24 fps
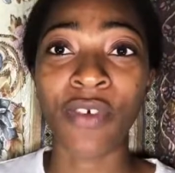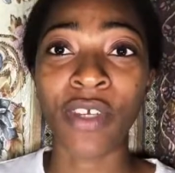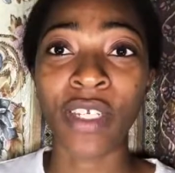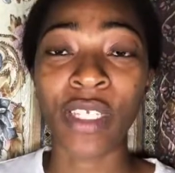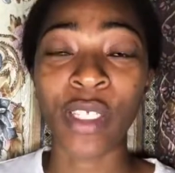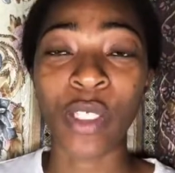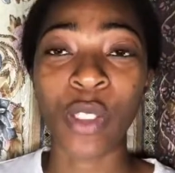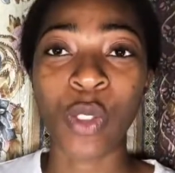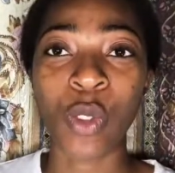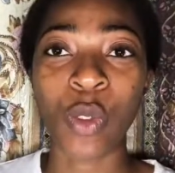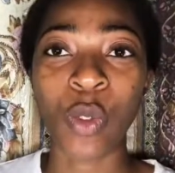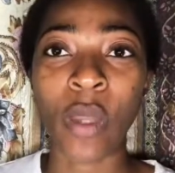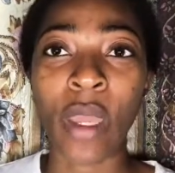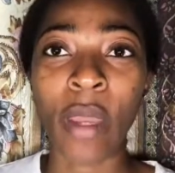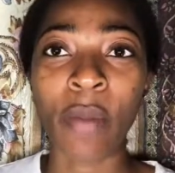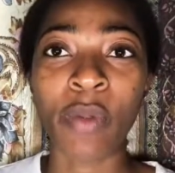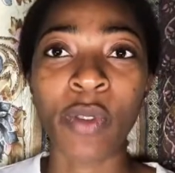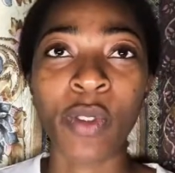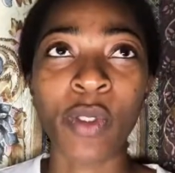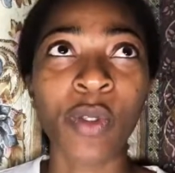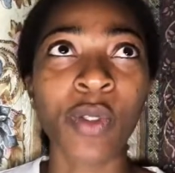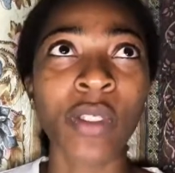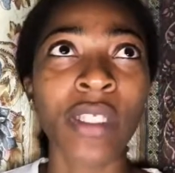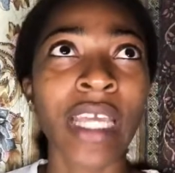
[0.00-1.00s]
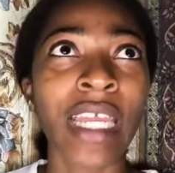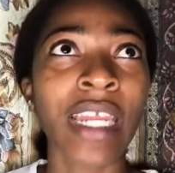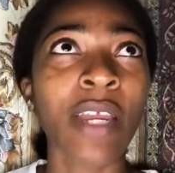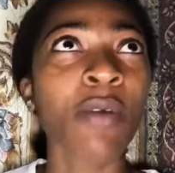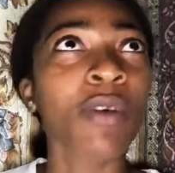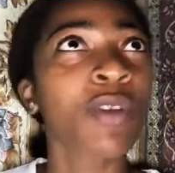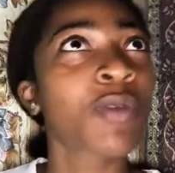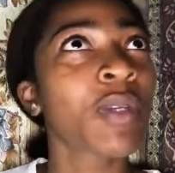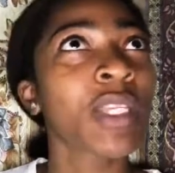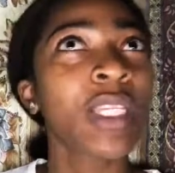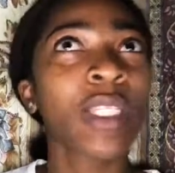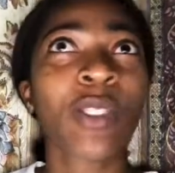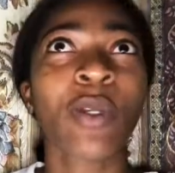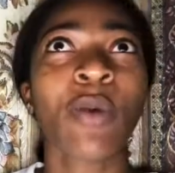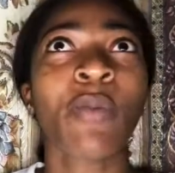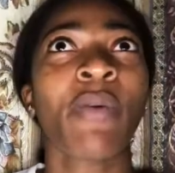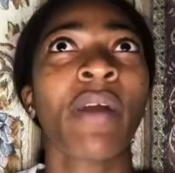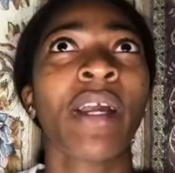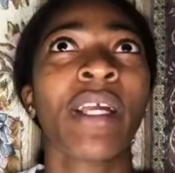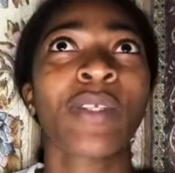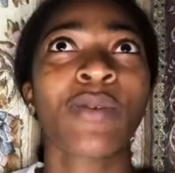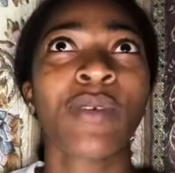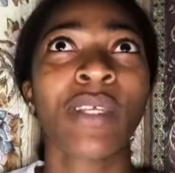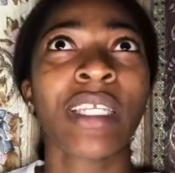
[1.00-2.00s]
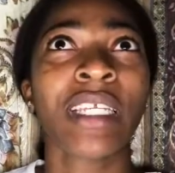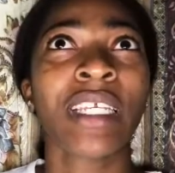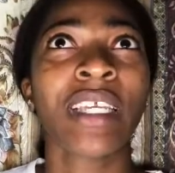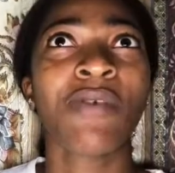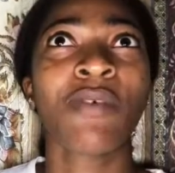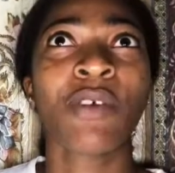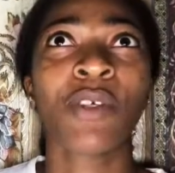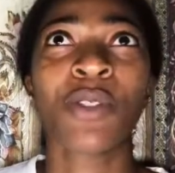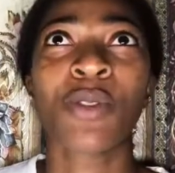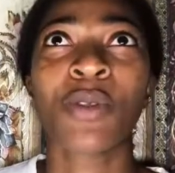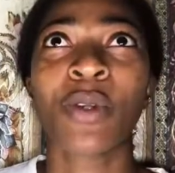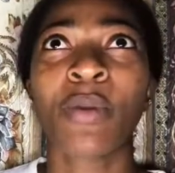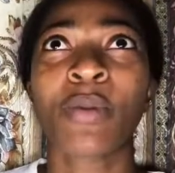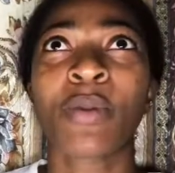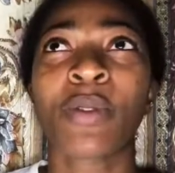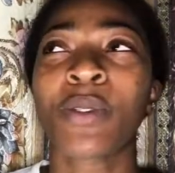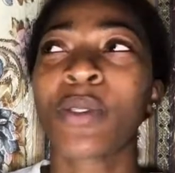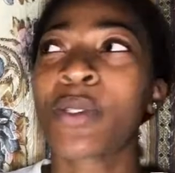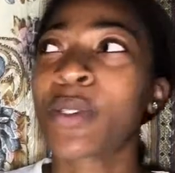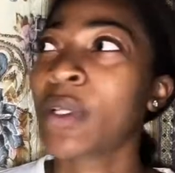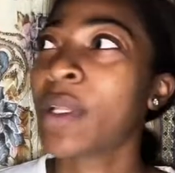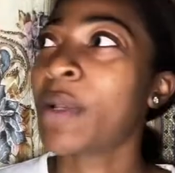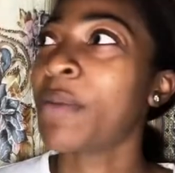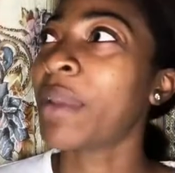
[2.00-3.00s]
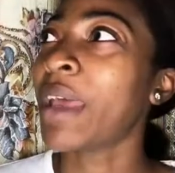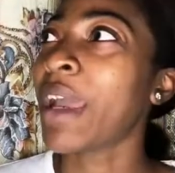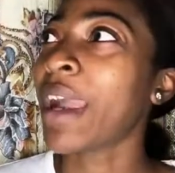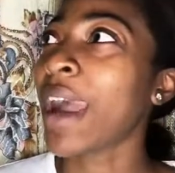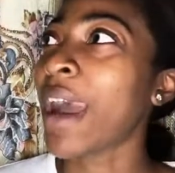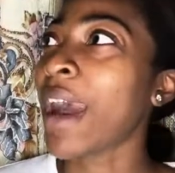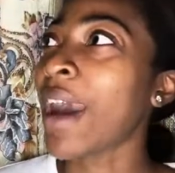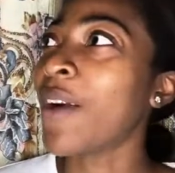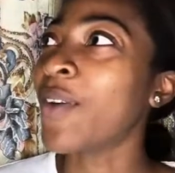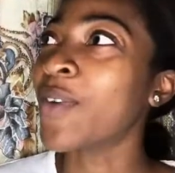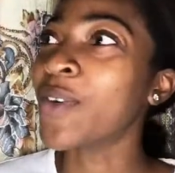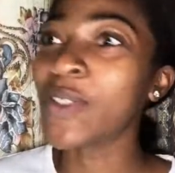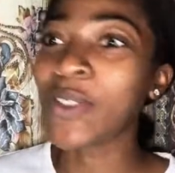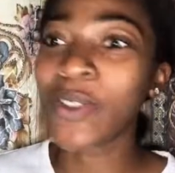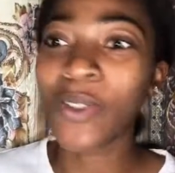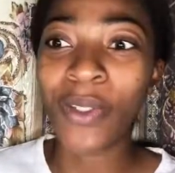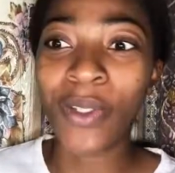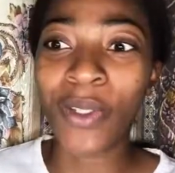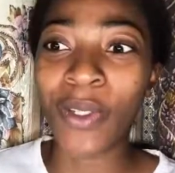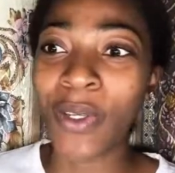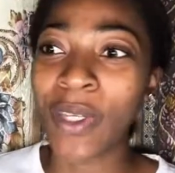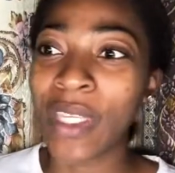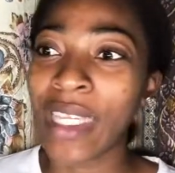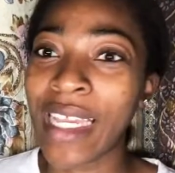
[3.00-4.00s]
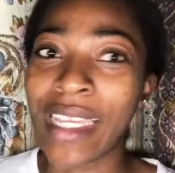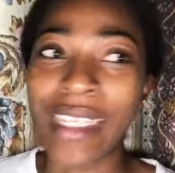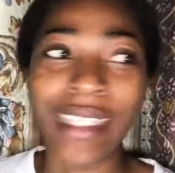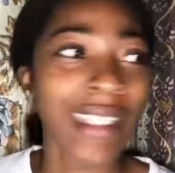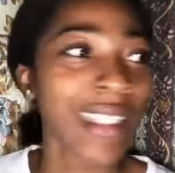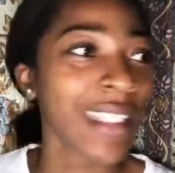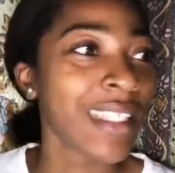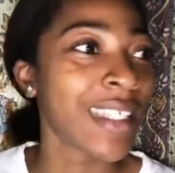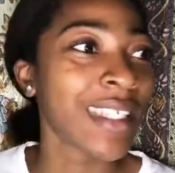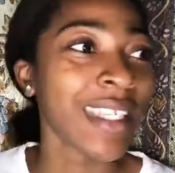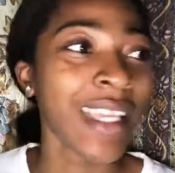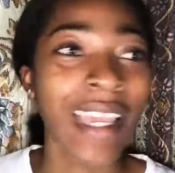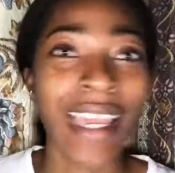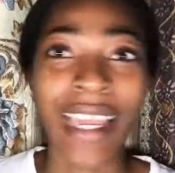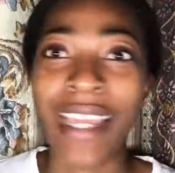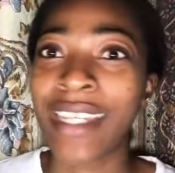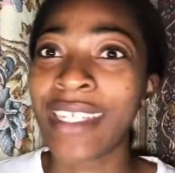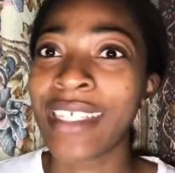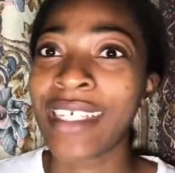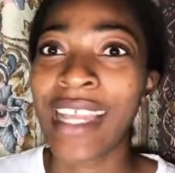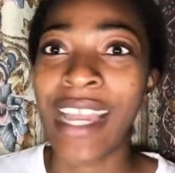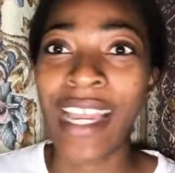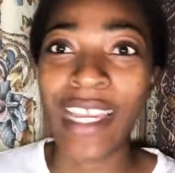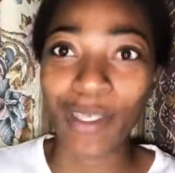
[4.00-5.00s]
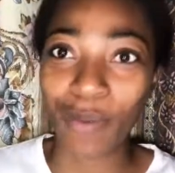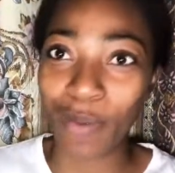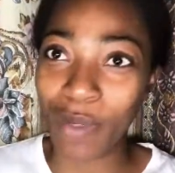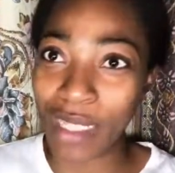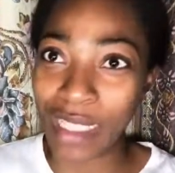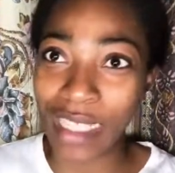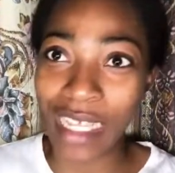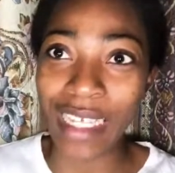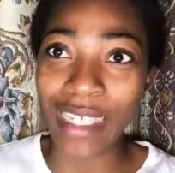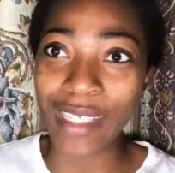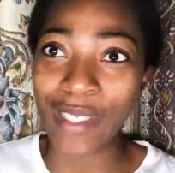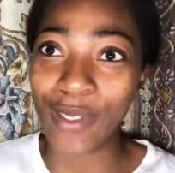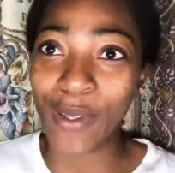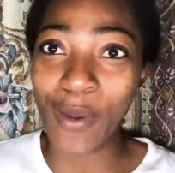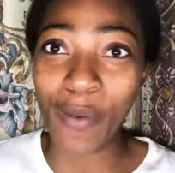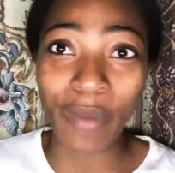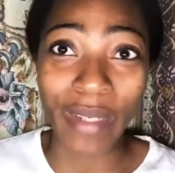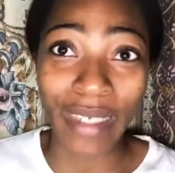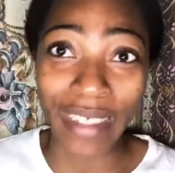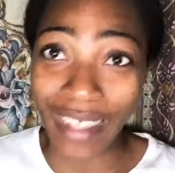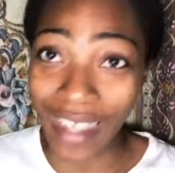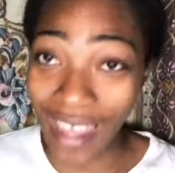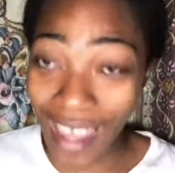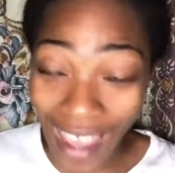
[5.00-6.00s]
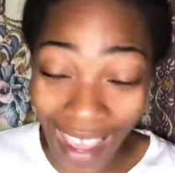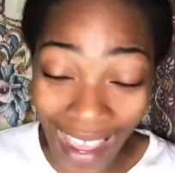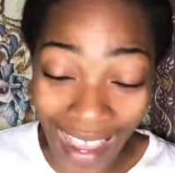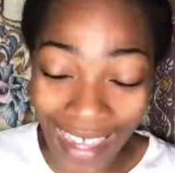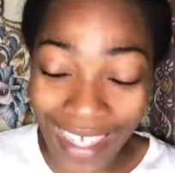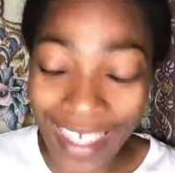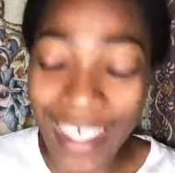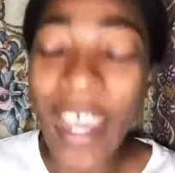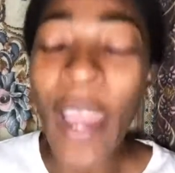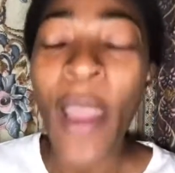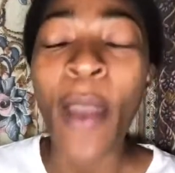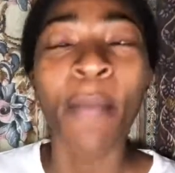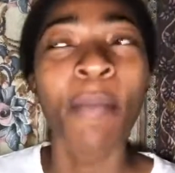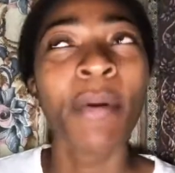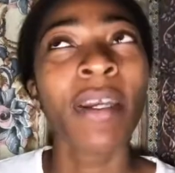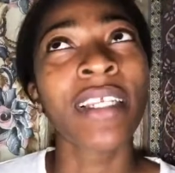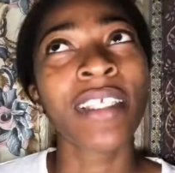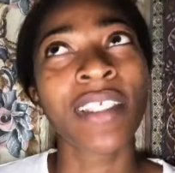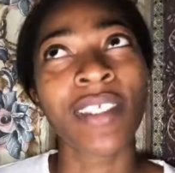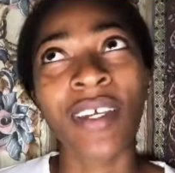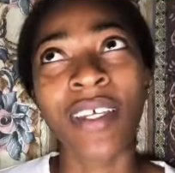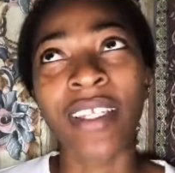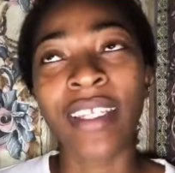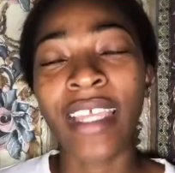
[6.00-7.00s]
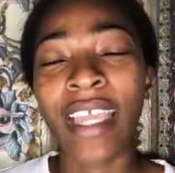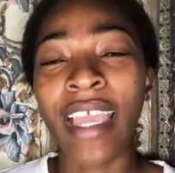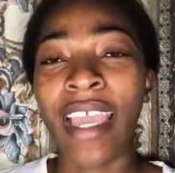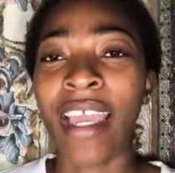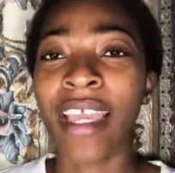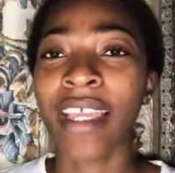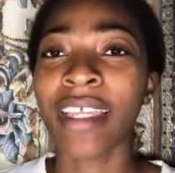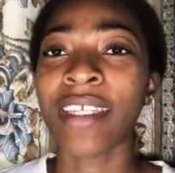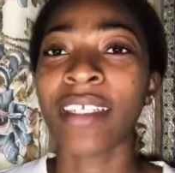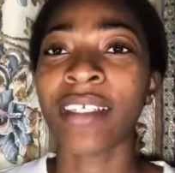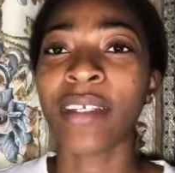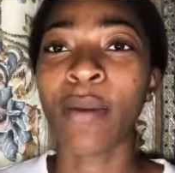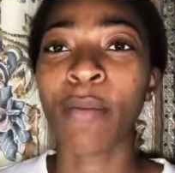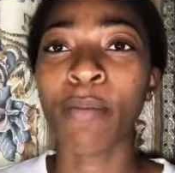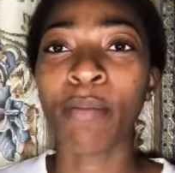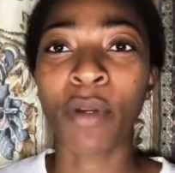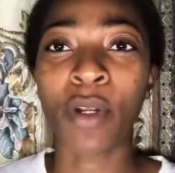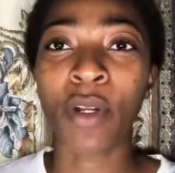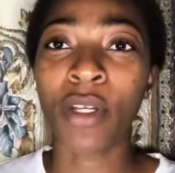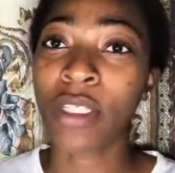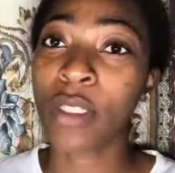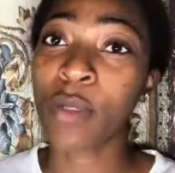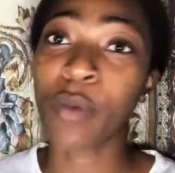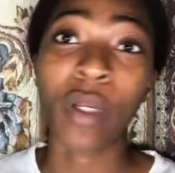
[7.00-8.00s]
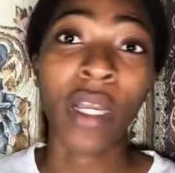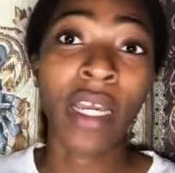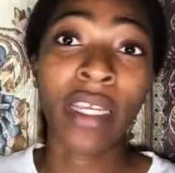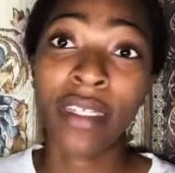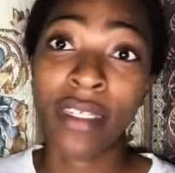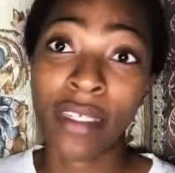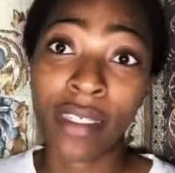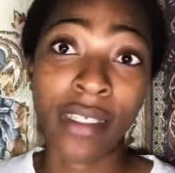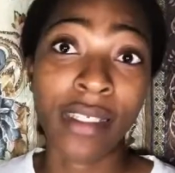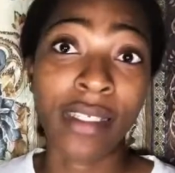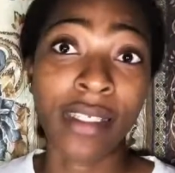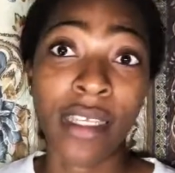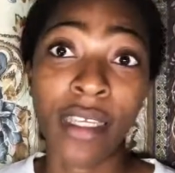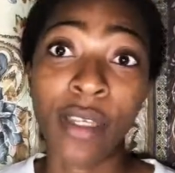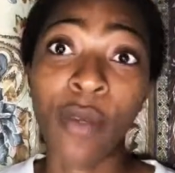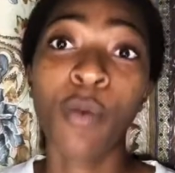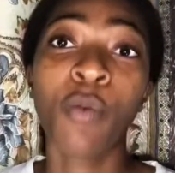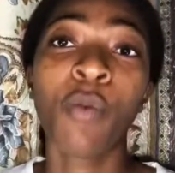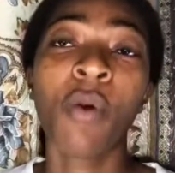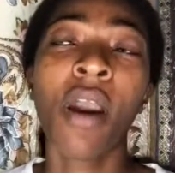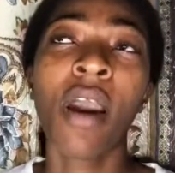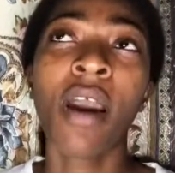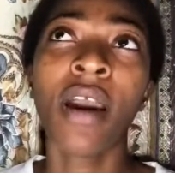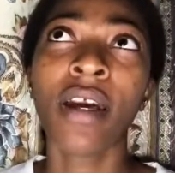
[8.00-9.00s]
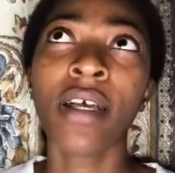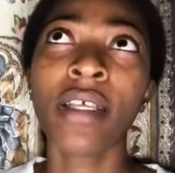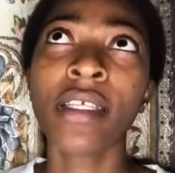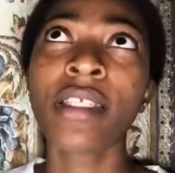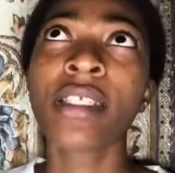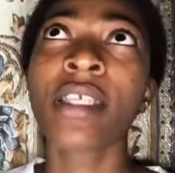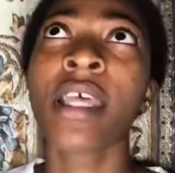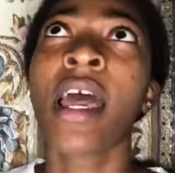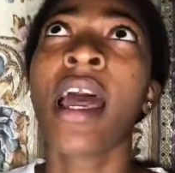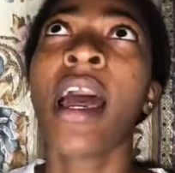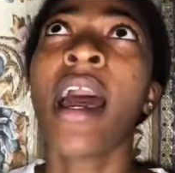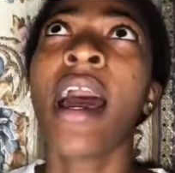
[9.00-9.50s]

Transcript: these 2 episodes, and I was really surprised when they gave us 2 episodes, and I'm like, what's going on here? Is this the end? Guys, please let this not be the end. But it's not the end, because Ebuka didn't say it was.